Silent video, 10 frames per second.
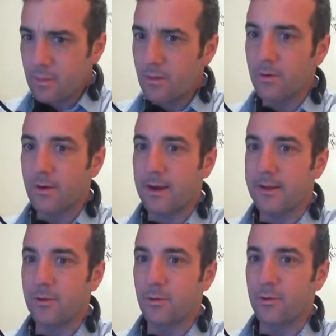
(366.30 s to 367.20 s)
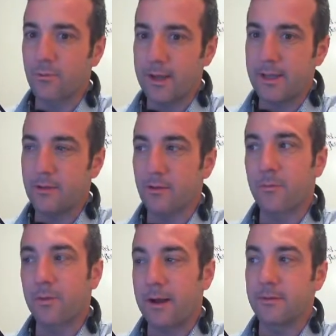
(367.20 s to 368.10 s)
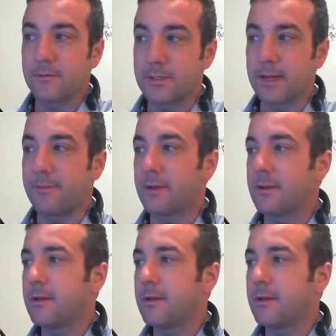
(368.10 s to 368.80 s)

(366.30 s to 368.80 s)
or how you will write your problem statement.